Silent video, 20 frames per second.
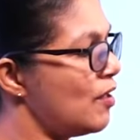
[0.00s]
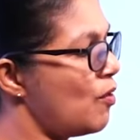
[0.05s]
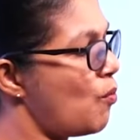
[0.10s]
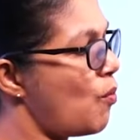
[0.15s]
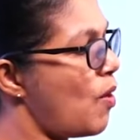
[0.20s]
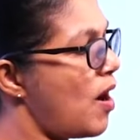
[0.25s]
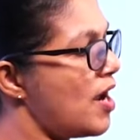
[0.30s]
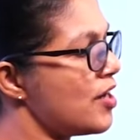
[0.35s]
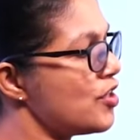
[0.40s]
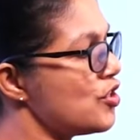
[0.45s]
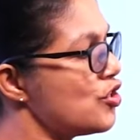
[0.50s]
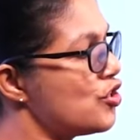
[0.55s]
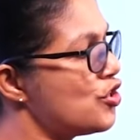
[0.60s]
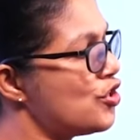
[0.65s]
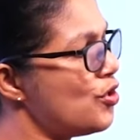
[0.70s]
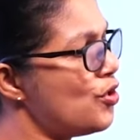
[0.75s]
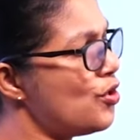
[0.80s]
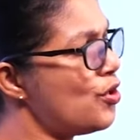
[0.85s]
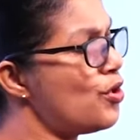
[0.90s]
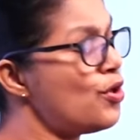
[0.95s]
1,
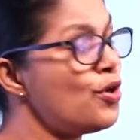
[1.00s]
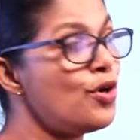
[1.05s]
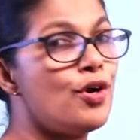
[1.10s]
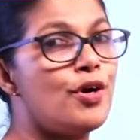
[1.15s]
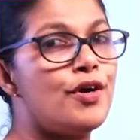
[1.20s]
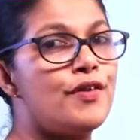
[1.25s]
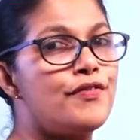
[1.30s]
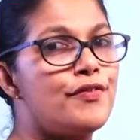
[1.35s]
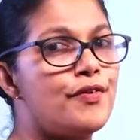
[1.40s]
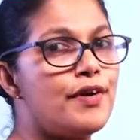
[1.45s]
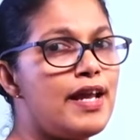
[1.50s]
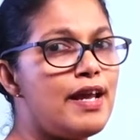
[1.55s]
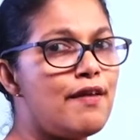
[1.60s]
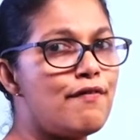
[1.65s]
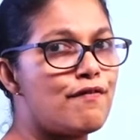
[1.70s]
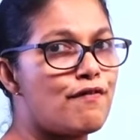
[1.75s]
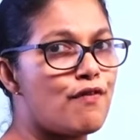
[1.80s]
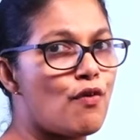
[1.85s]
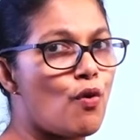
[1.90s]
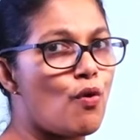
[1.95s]
2, 3,
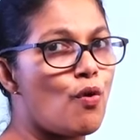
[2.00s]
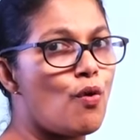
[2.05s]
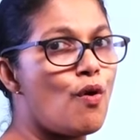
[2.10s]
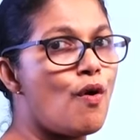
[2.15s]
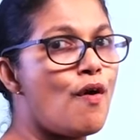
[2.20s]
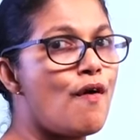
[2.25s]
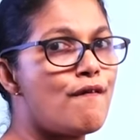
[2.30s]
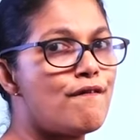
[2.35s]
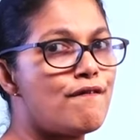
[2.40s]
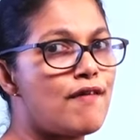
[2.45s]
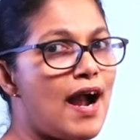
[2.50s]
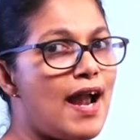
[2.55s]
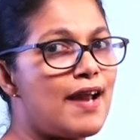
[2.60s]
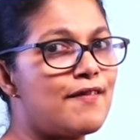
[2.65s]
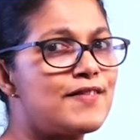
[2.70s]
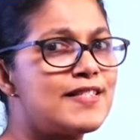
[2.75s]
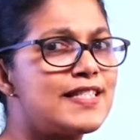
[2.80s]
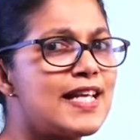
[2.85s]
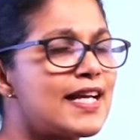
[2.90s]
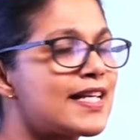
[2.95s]
4,
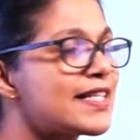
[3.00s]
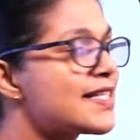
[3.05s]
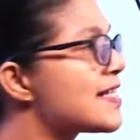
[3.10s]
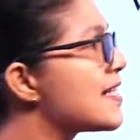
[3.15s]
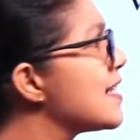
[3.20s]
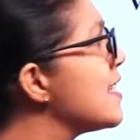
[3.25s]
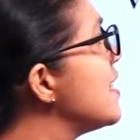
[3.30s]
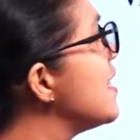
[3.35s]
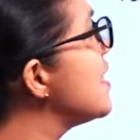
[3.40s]
5, 6.